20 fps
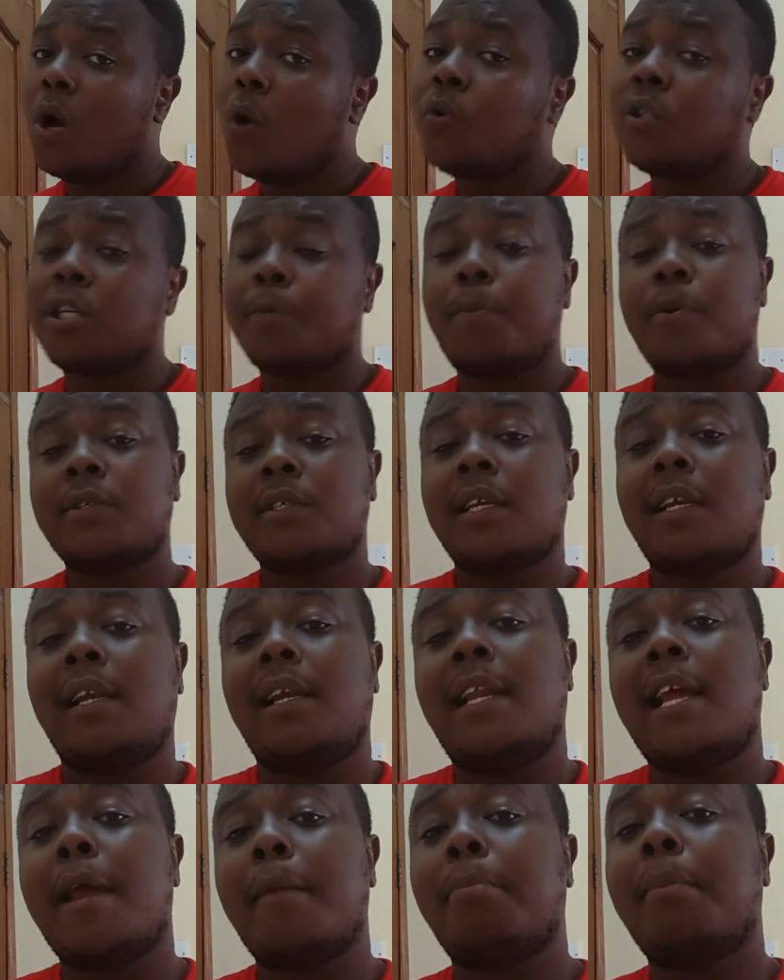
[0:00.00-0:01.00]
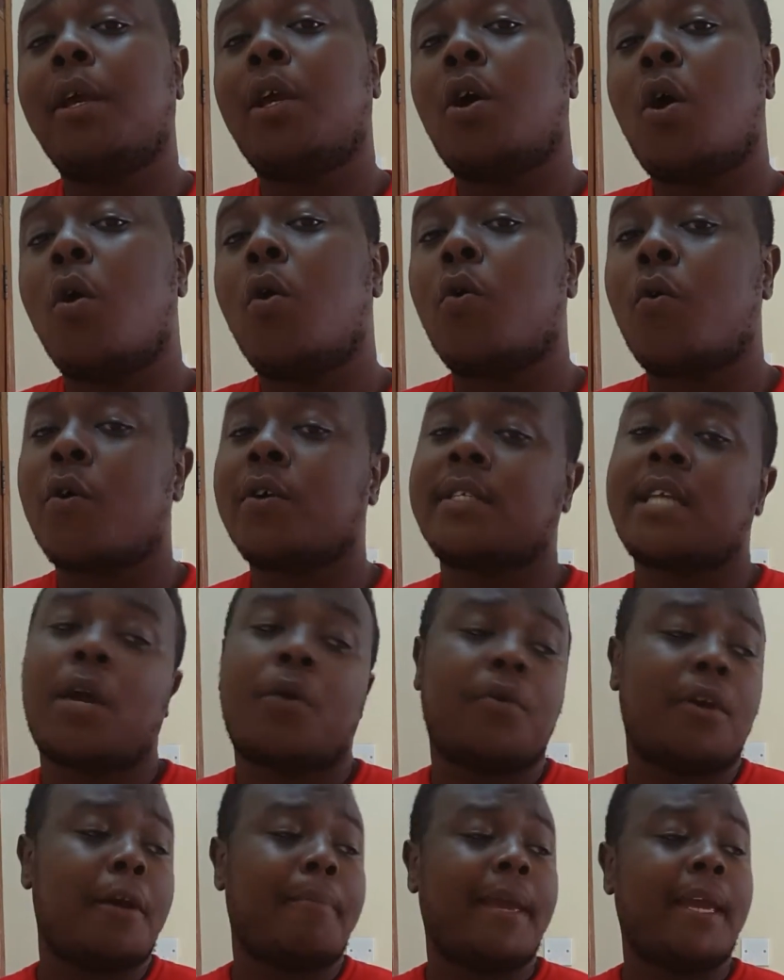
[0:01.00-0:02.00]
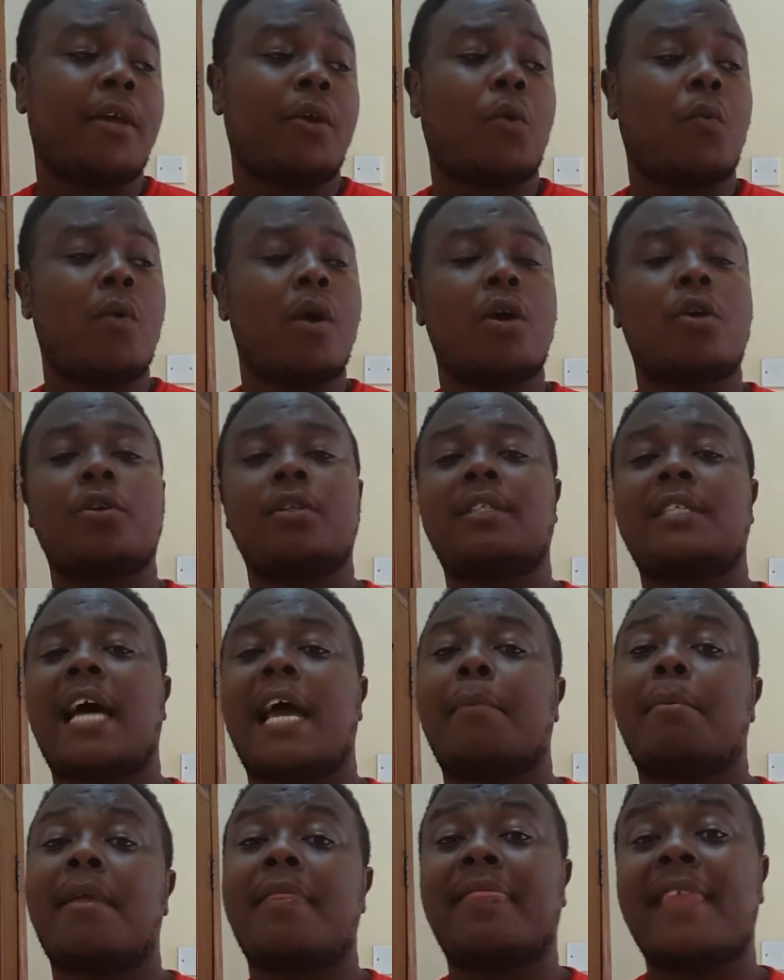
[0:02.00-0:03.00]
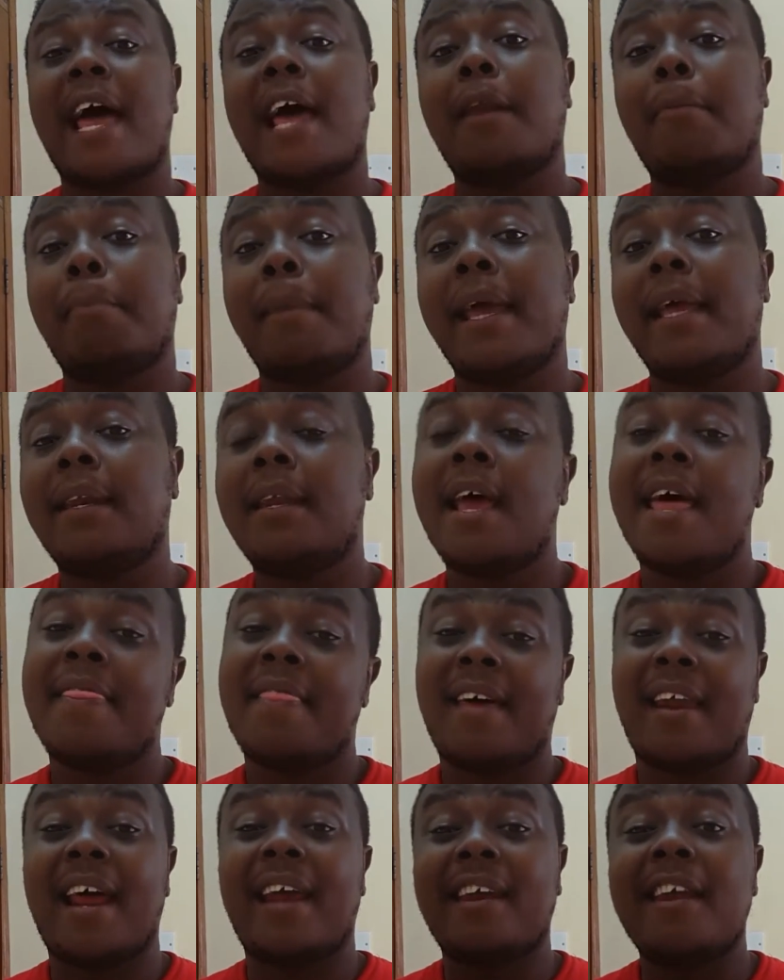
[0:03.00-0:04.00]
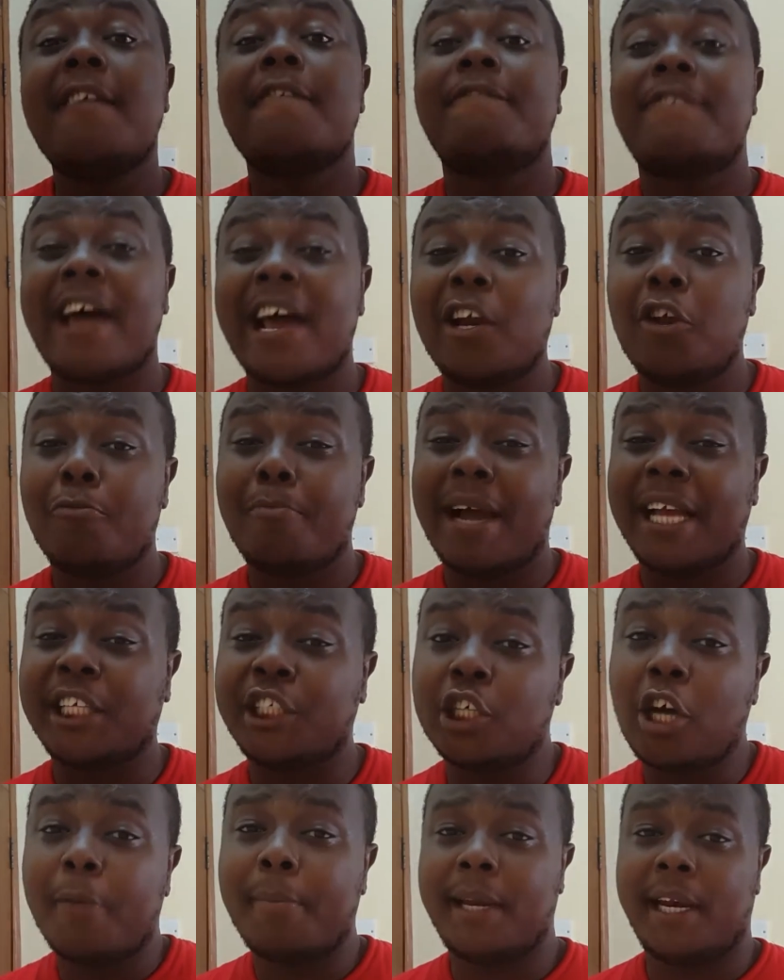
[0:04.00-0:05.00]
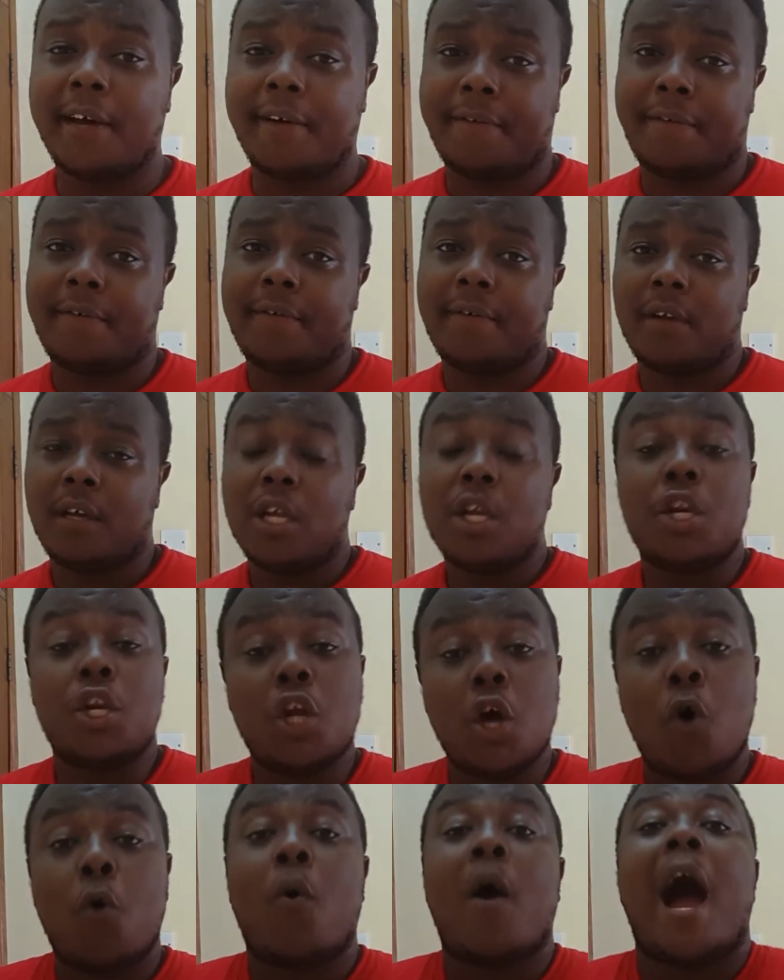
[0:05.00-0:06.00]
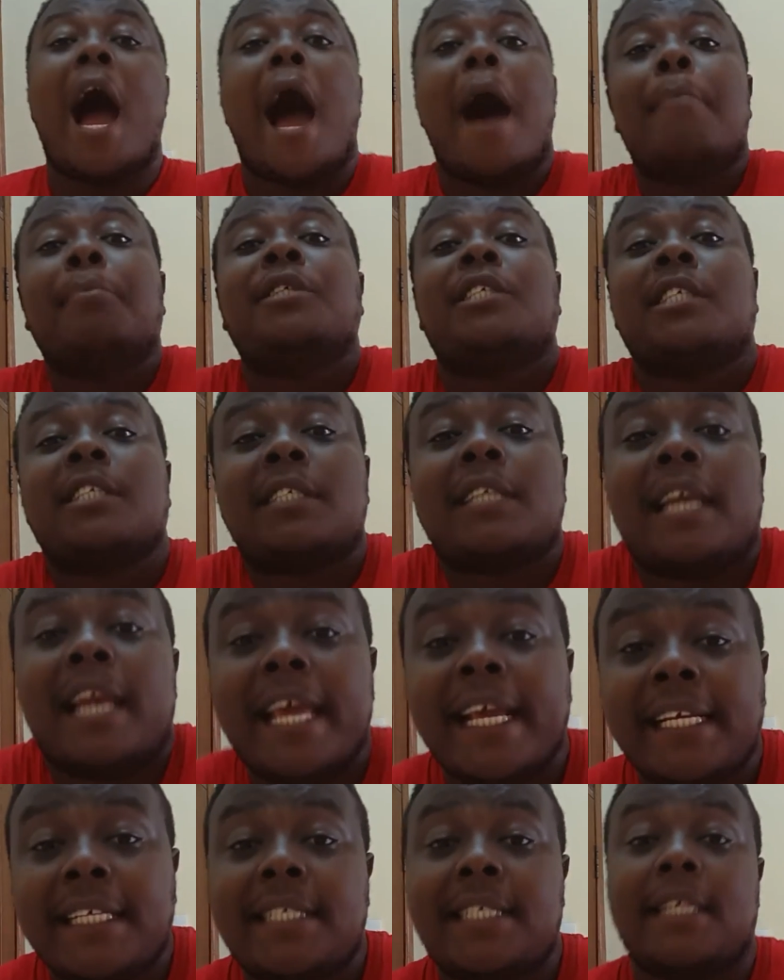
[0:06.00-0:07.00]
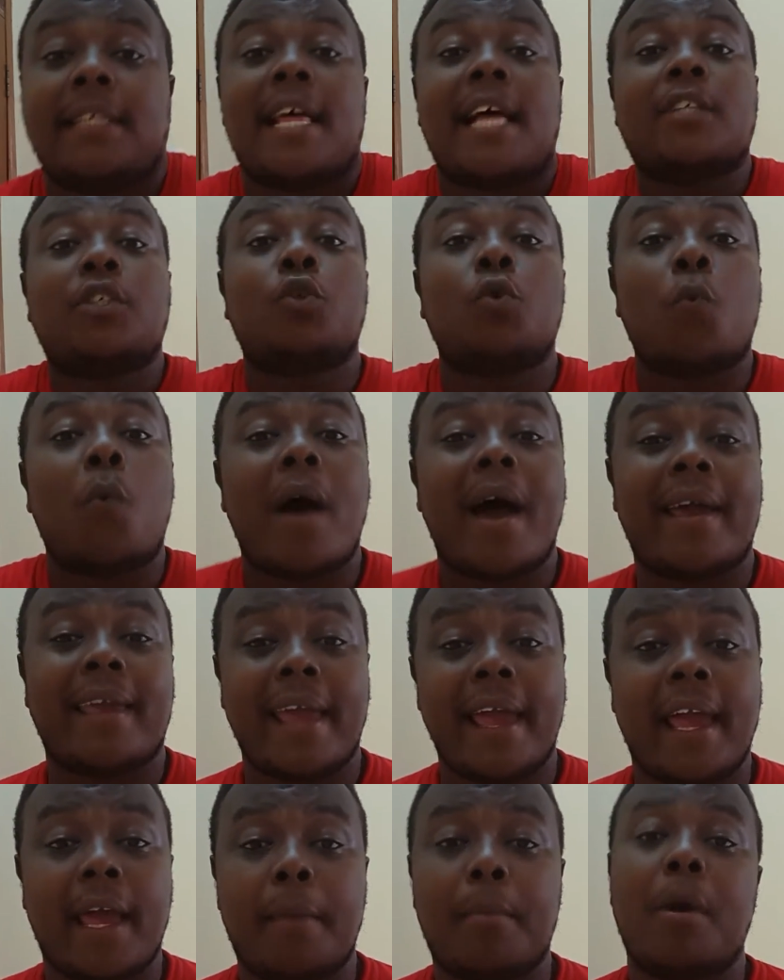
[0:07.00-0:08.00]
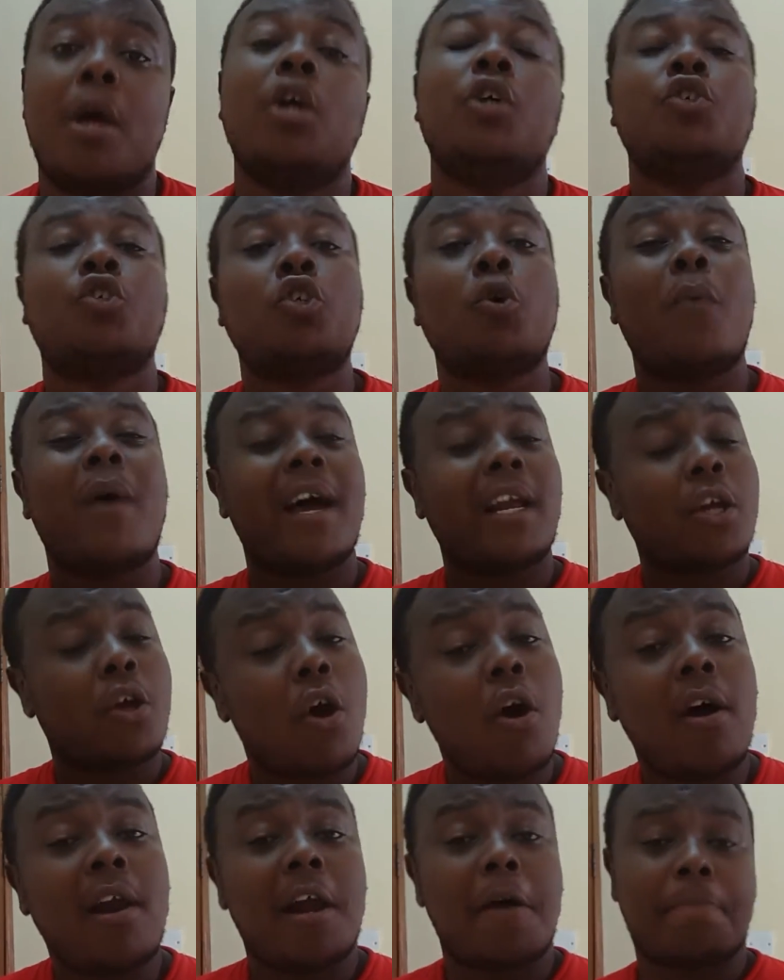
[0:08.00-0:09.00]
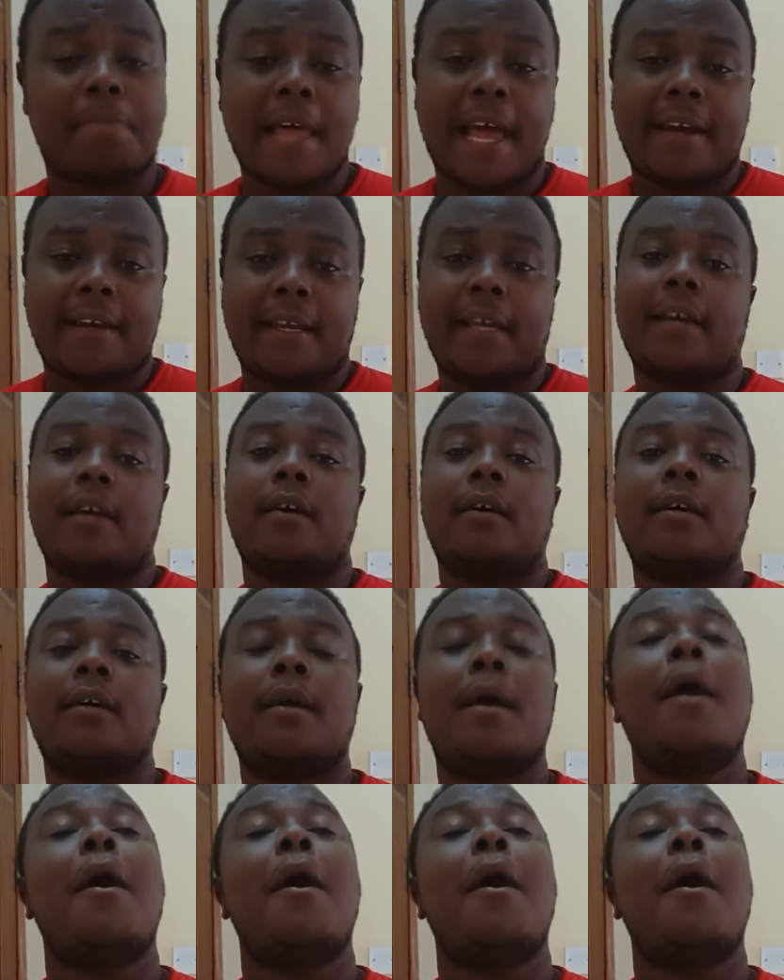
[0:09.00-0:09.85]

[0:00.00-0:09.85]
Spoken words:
who supposedly let me go because I couldn't make it to work on time, and that meant that I didn't value my job enough. No, I'm just lazy, that's who I am. So I'd call up that nigga.